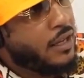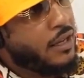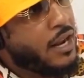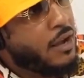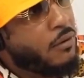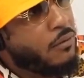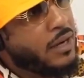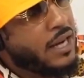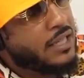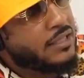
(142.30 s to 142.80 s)

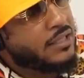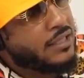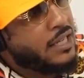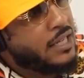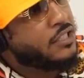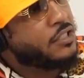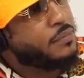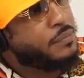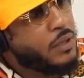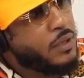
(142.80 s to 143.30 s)
And when I say
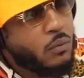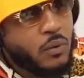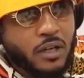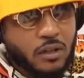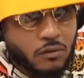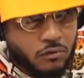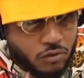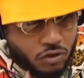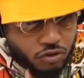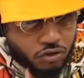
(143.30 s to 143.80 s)
this to people, we
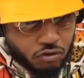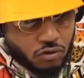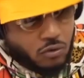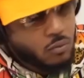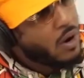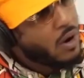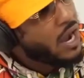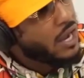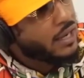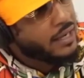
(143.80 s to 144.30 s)
the true
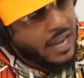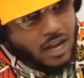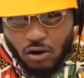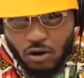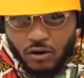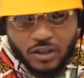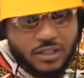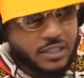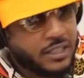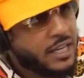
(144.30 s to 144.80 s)
wire. That
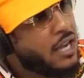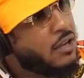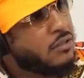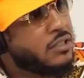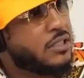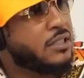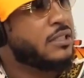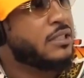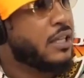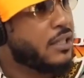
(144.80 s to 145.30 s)
orange
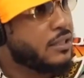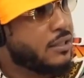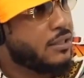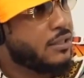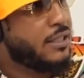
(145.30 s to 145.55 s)
couch is us.